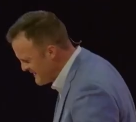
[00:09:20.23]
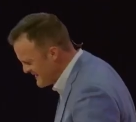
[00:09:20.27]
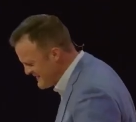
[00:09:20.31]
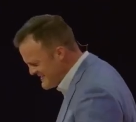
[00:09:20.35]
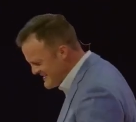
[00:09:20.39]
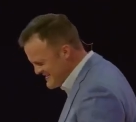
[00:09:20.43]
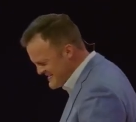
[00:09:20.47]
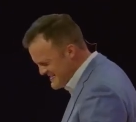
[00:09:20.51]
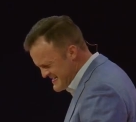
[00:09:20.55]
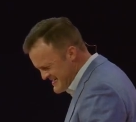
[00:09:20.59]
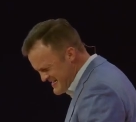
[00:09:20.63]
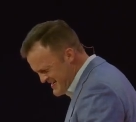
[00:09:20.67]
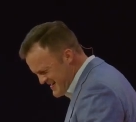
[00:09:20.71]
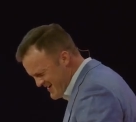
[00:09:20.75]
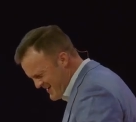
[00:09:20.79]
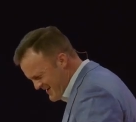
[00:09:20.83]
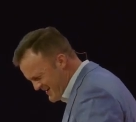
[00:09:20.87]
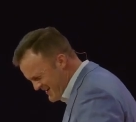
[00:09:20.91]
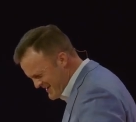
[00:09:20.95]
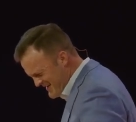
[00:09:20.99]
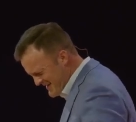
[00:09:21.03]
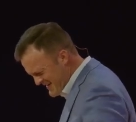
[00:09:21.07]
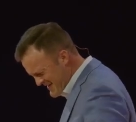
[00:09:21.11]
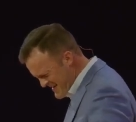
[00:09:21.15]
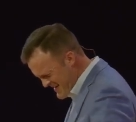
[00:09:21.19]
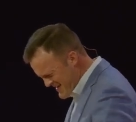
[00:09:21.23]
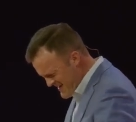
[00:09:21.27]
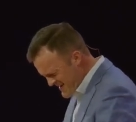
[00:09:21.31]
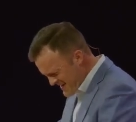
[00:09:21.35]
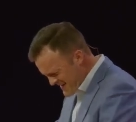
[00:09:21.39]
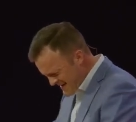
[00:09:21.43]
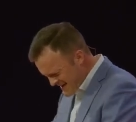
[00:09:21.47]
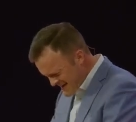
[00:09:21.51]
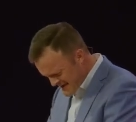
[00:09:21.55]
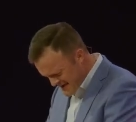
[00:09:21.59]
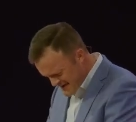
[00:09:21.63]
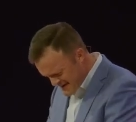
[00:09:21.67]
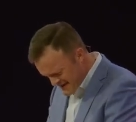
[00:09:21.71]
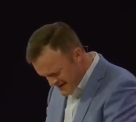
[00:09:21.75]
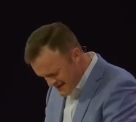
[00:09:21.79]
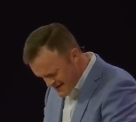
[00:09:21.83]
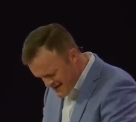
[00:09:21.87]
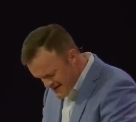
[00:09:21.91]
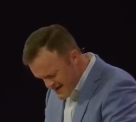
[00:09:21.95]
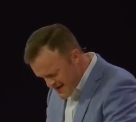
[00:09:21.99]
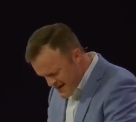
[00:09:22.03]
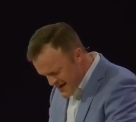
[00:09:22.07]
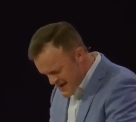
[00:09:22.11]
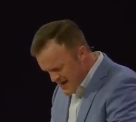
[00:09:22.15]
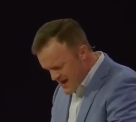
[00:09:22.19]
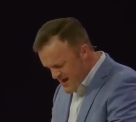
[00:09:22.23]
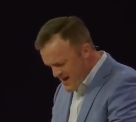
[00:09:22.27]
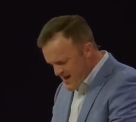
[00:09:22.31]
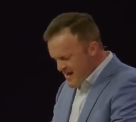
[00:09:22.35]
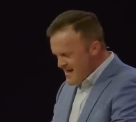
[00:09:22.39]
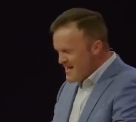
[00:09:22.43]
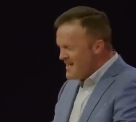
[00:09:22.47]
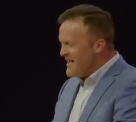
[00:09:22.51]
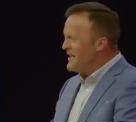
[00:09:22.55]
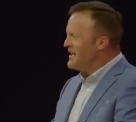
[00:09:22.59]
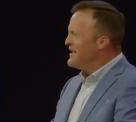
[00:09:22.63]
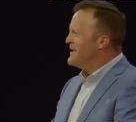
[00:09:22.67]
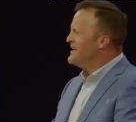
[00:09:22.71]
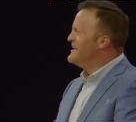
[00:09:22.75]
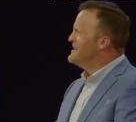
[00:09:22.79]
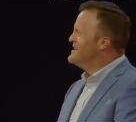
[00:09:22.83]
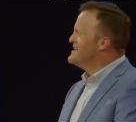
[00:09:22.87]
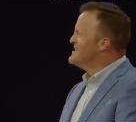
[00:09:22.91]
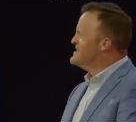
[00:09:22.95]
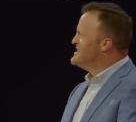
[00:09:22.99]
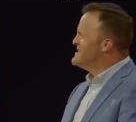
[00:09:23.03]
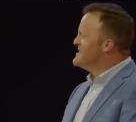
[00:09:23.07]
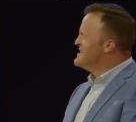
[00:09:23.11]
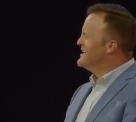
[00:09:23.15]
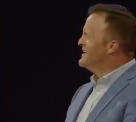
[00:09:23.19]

(silence)